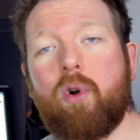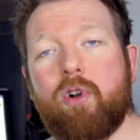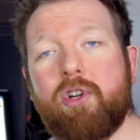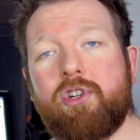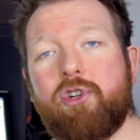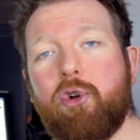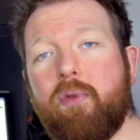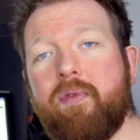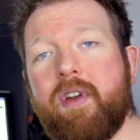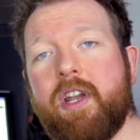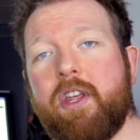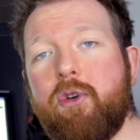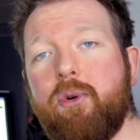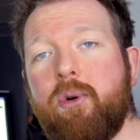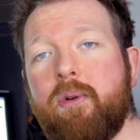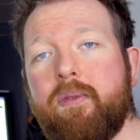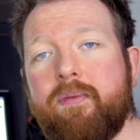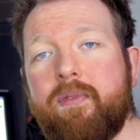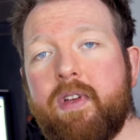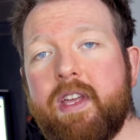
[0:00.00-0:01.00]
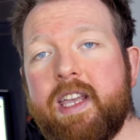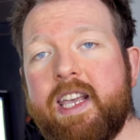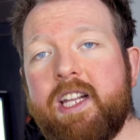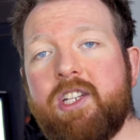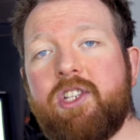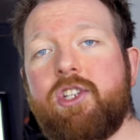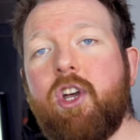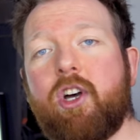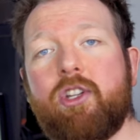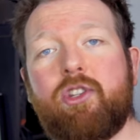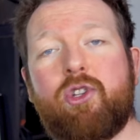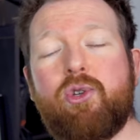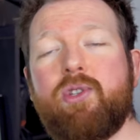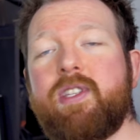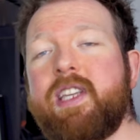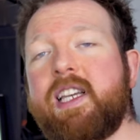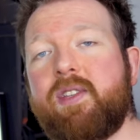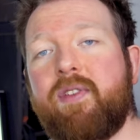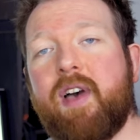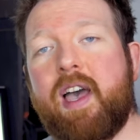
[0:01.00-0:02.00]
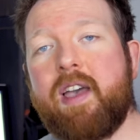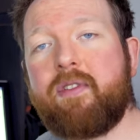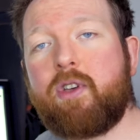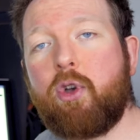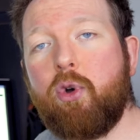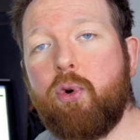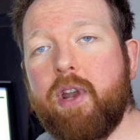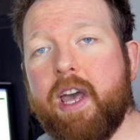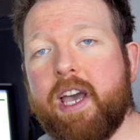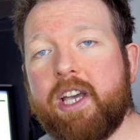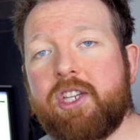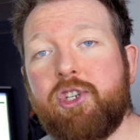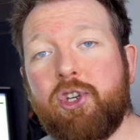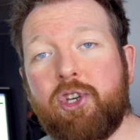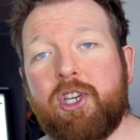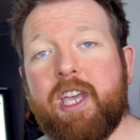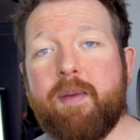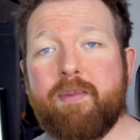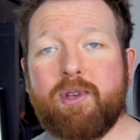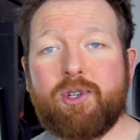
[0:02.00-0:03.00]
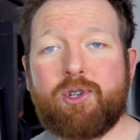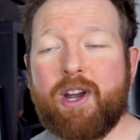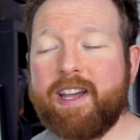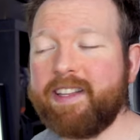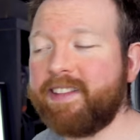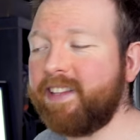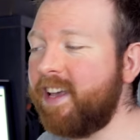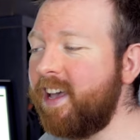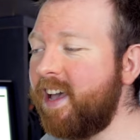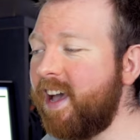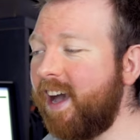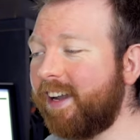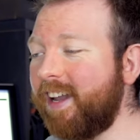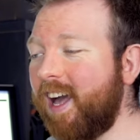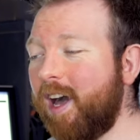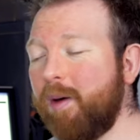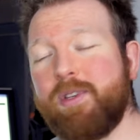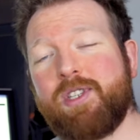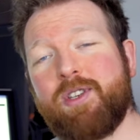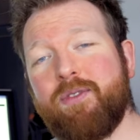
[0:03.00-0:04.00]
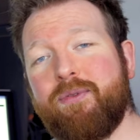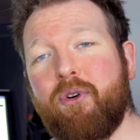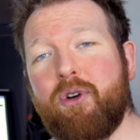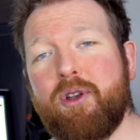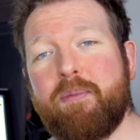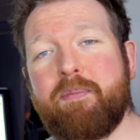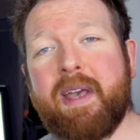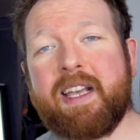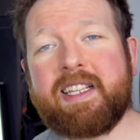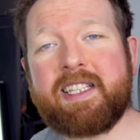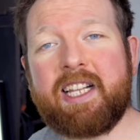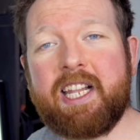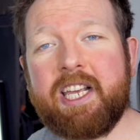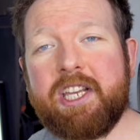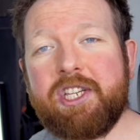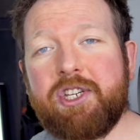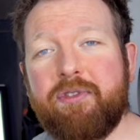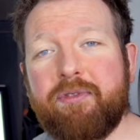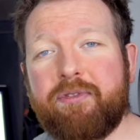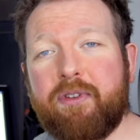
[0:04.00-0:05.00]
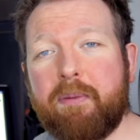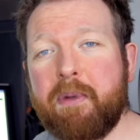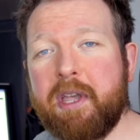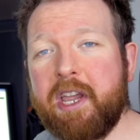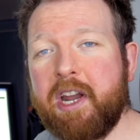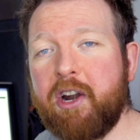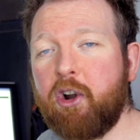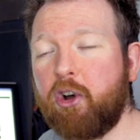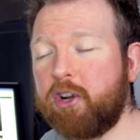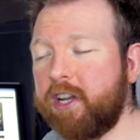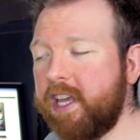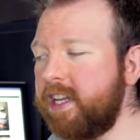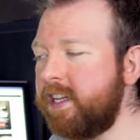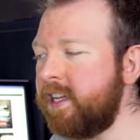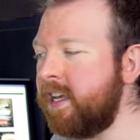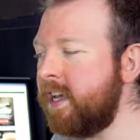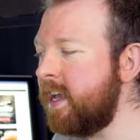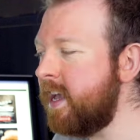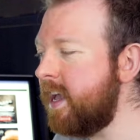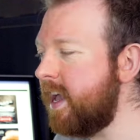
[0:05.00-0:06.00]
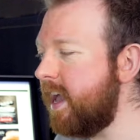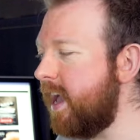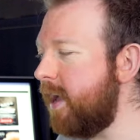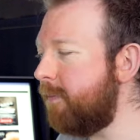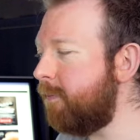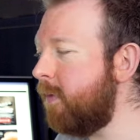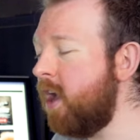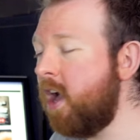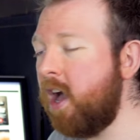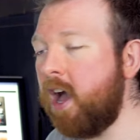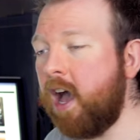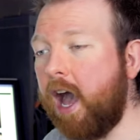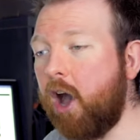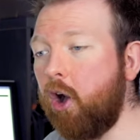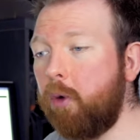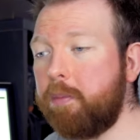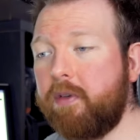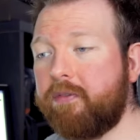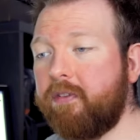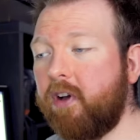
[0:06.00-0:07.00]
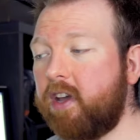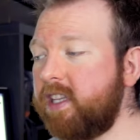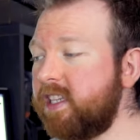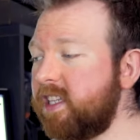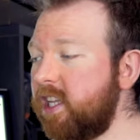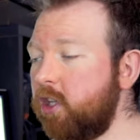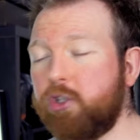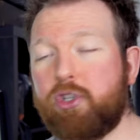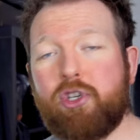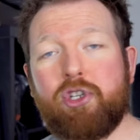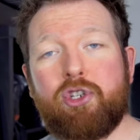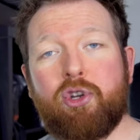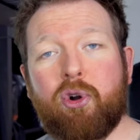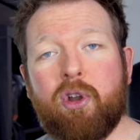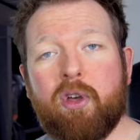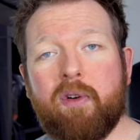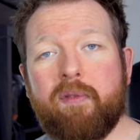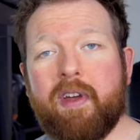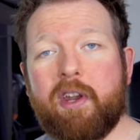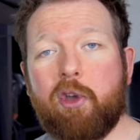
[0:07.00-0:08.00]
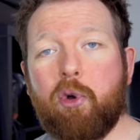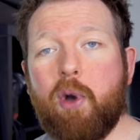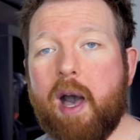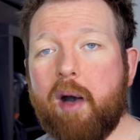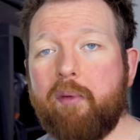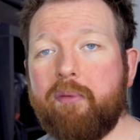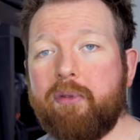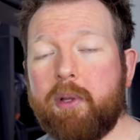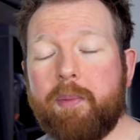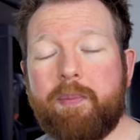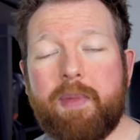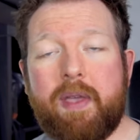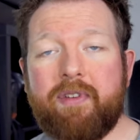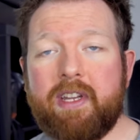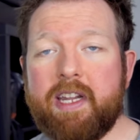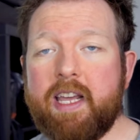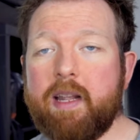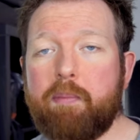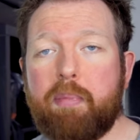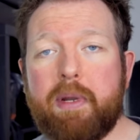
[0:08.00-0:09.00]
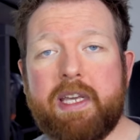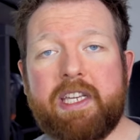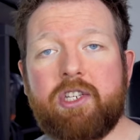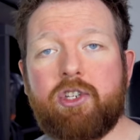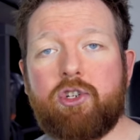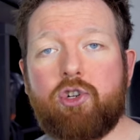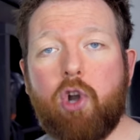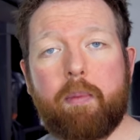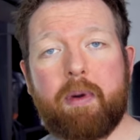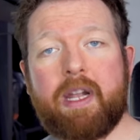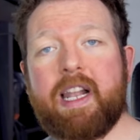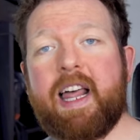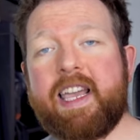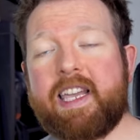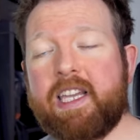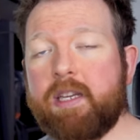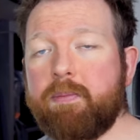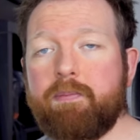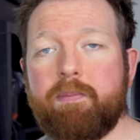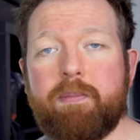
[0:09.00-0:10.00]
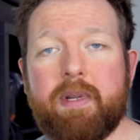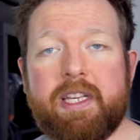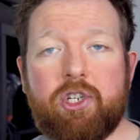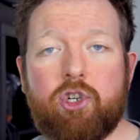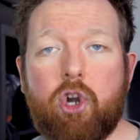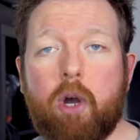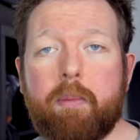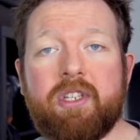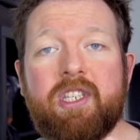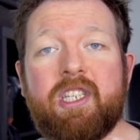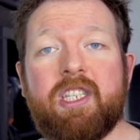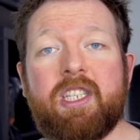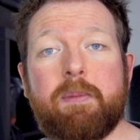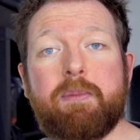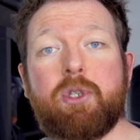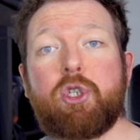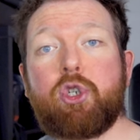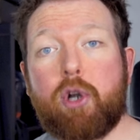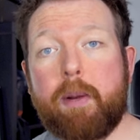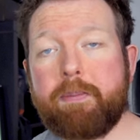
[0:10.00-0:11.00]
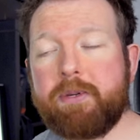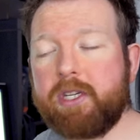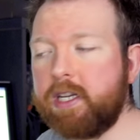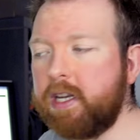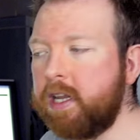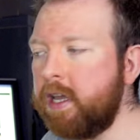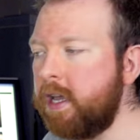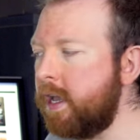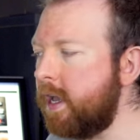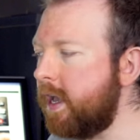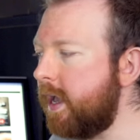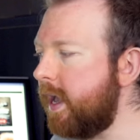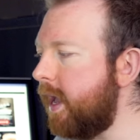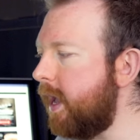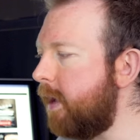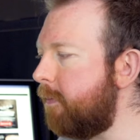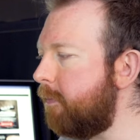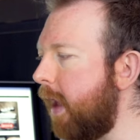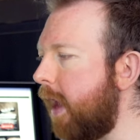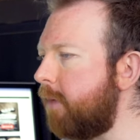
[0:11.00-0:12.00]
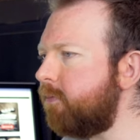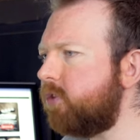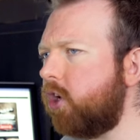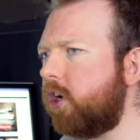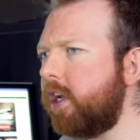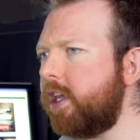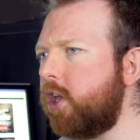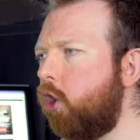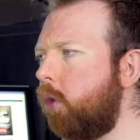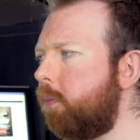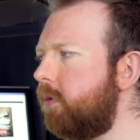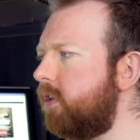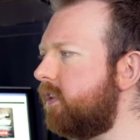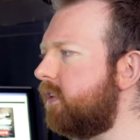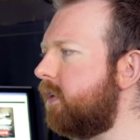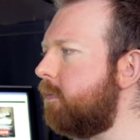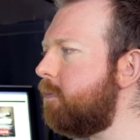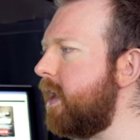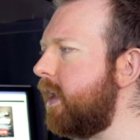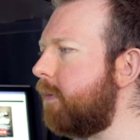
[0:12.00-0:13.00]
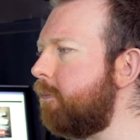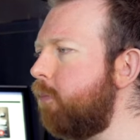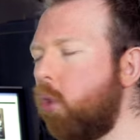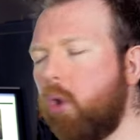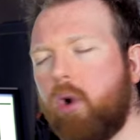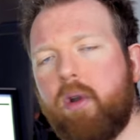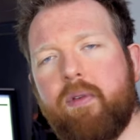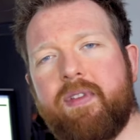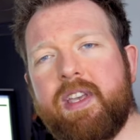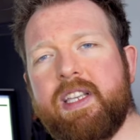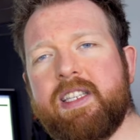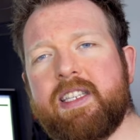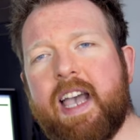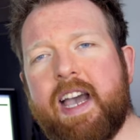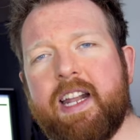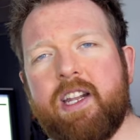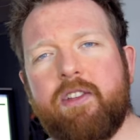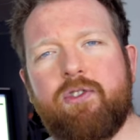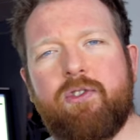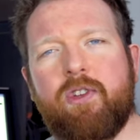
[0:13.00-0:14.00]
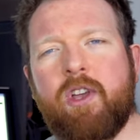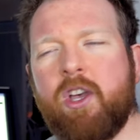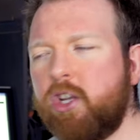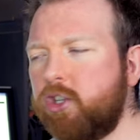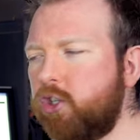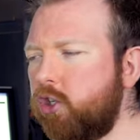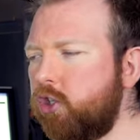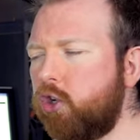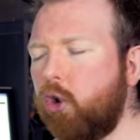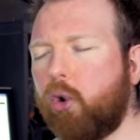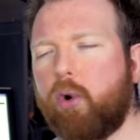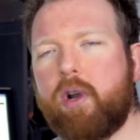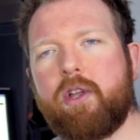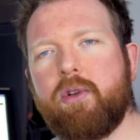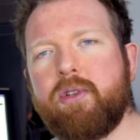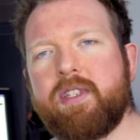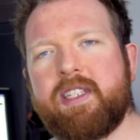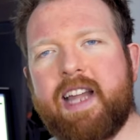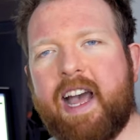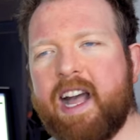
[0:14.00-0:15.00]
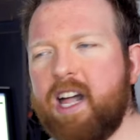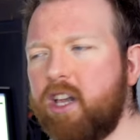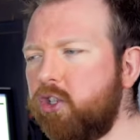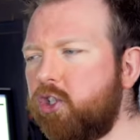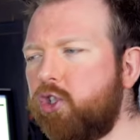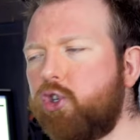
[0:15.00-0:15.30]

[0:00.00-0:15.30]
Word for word: or a short video, the H.265 codec should keep us right and help us avoid pixelation from here on in. Um, I hope you found this little tutorial video helpful. If you did, please drop a like, please drop us a subscription. Um, I'm certainly hoping to make more of these kind of tutorial style